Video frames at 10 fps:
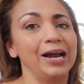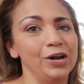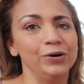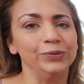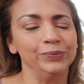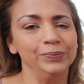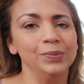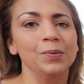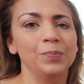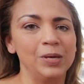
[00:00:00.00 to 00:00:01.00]
I know,
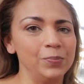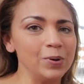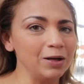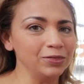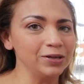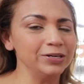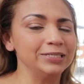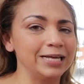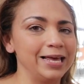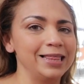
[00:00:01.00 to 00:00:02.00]
people out there
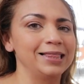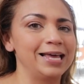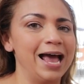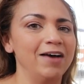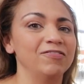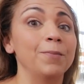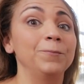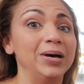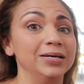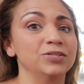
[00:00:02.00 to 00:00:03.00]
say that they have the
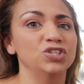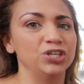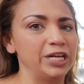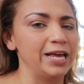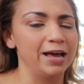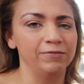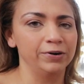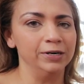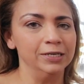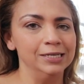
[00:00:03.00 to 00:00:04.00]
best chili
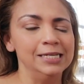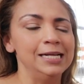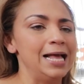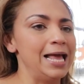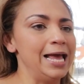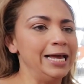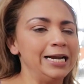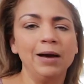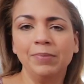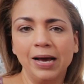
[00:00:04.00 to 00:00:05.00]
ever,
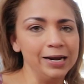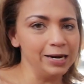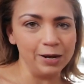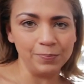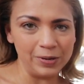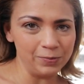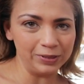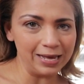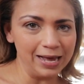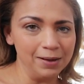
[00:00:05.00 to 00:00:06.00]
and I'm not gonna compete
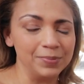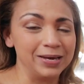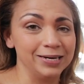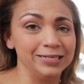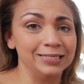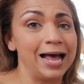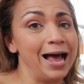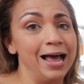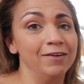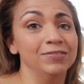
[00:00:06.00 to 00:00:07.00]
with that because
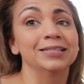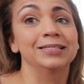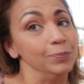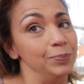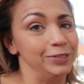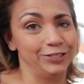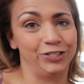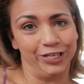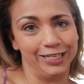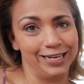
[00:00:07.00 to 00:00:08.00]
I have the
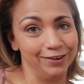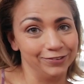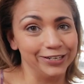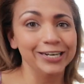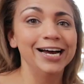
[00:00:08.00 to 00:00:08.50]
simplest chili ever.